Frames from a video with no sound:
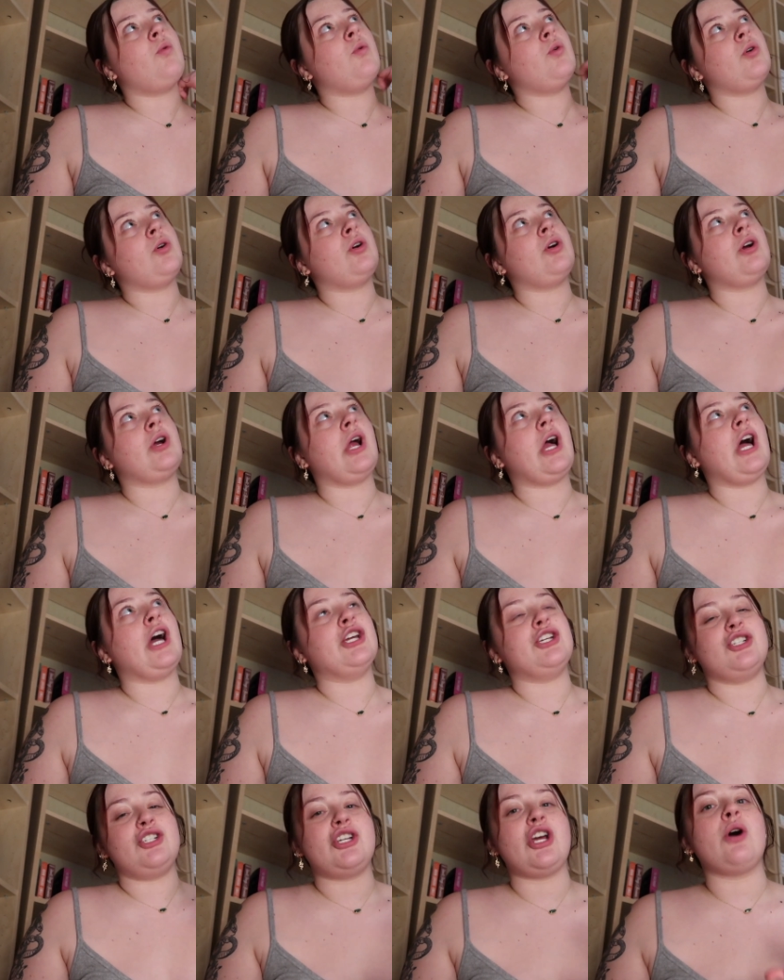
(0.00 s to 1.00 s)
or a
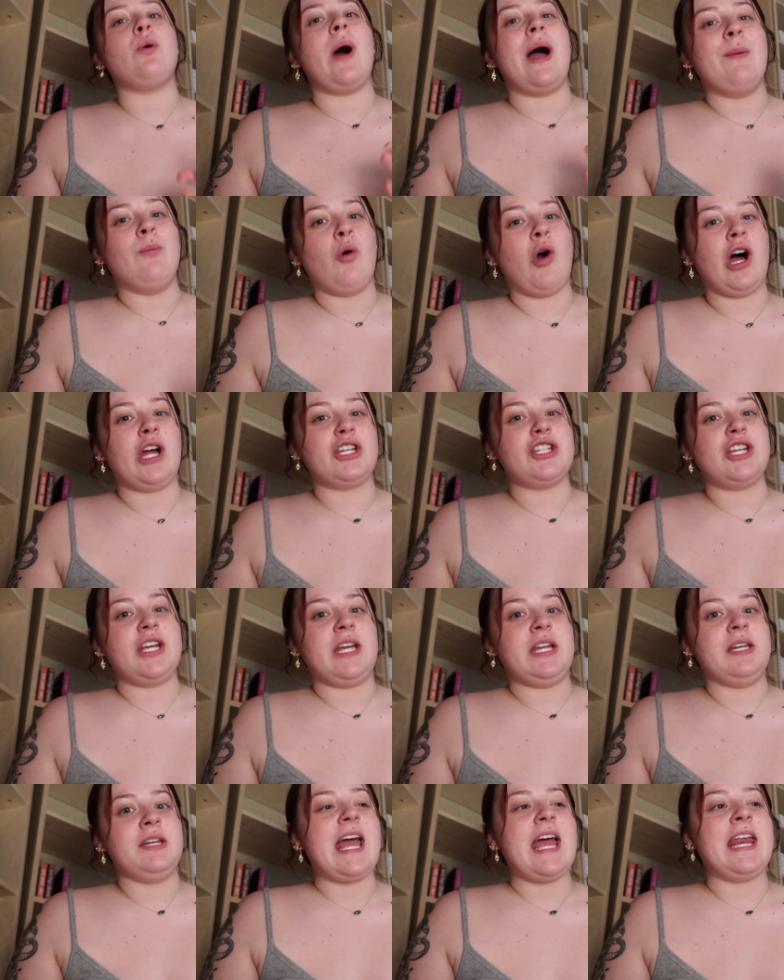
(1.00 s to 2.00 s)
show I'm
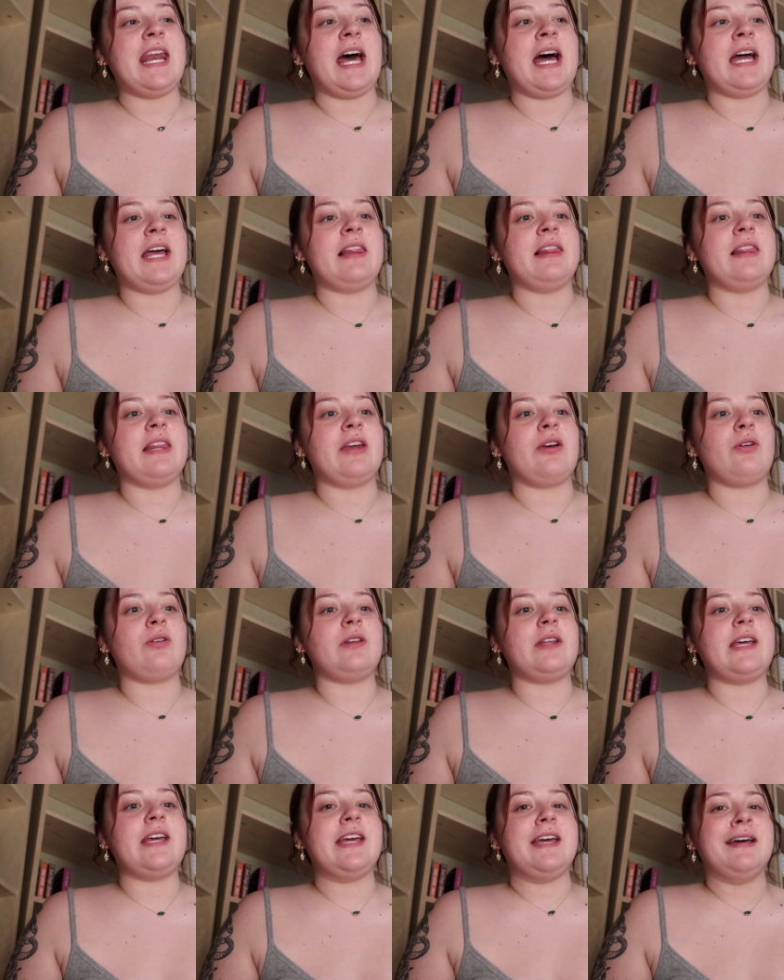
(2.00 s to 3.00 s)
watching, and I
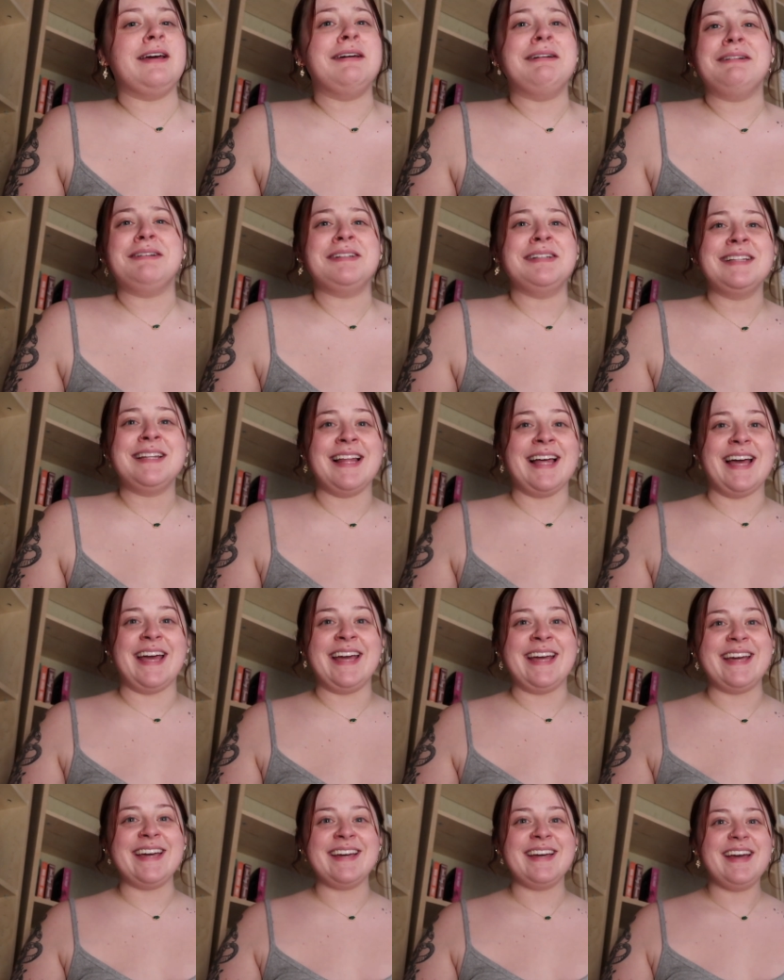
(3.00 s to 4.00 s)
literally...
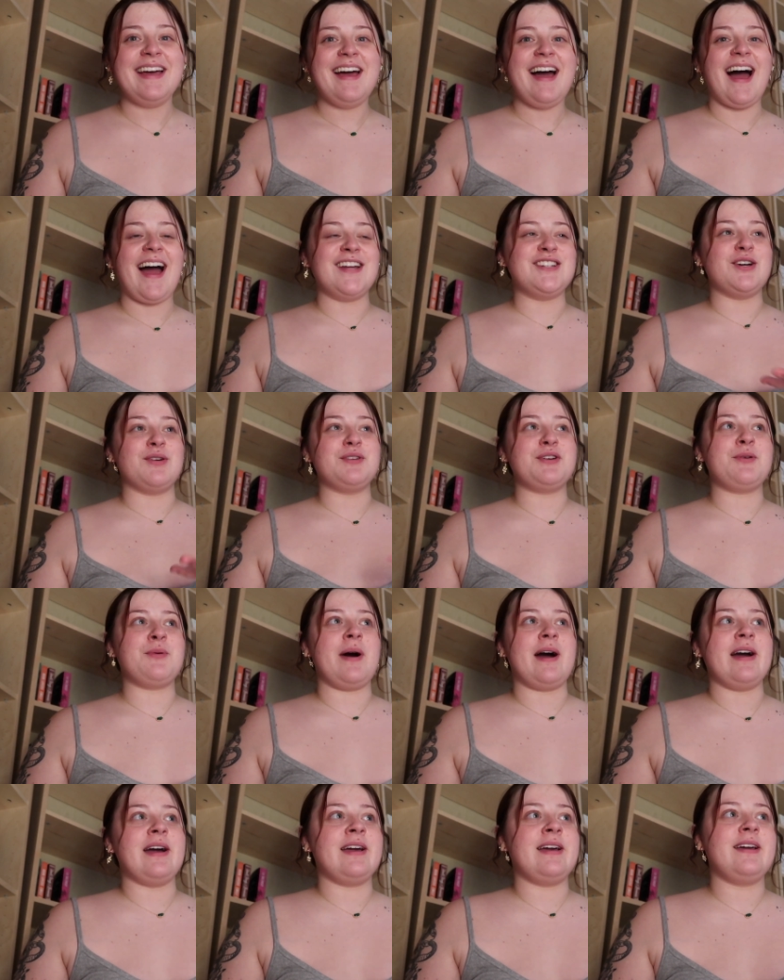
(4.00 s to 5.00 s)
Like, I don't know
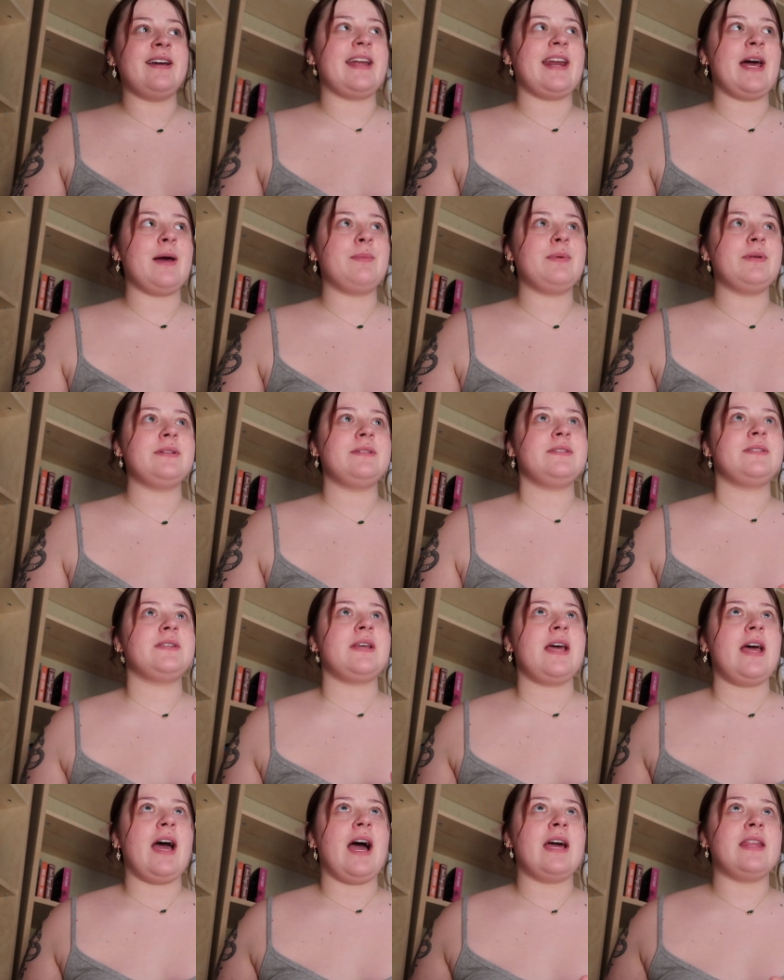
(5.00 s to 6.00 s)
why that happens.
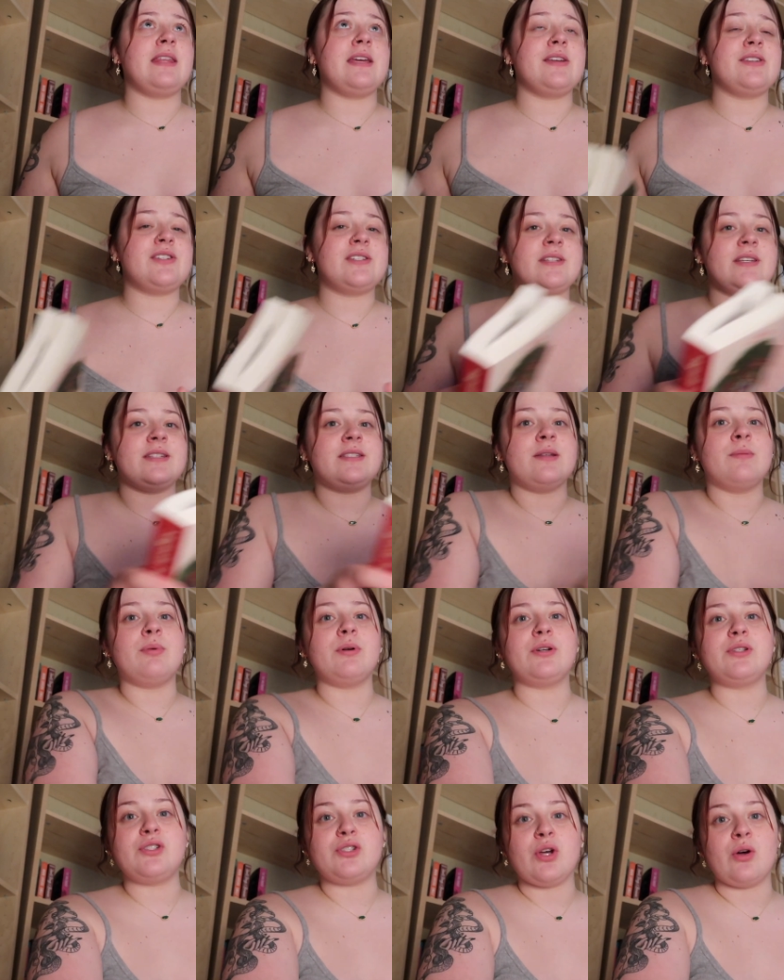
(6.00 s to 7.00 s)
I think it's just because the
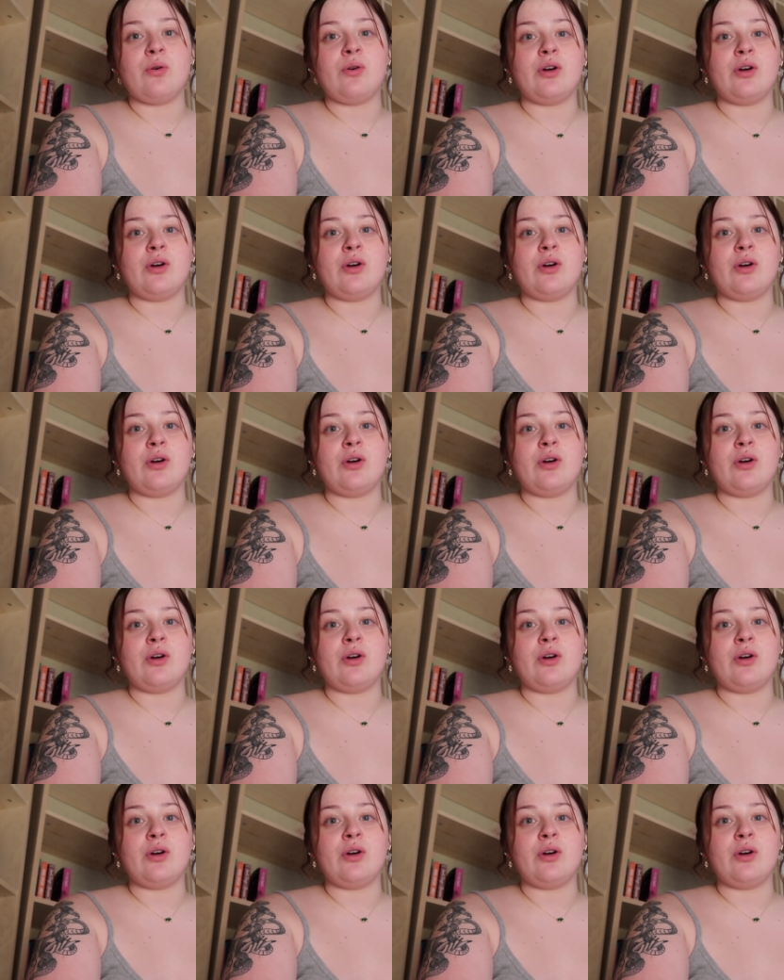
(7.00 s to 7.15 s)
book's so